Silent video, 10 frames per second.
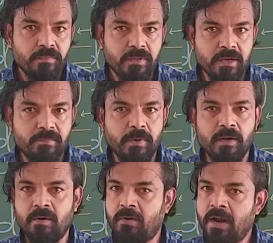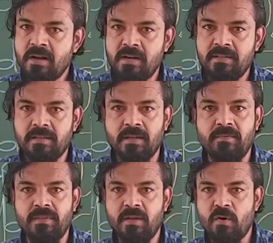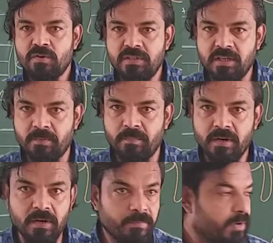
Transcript: that arteries have the oxygenated blood,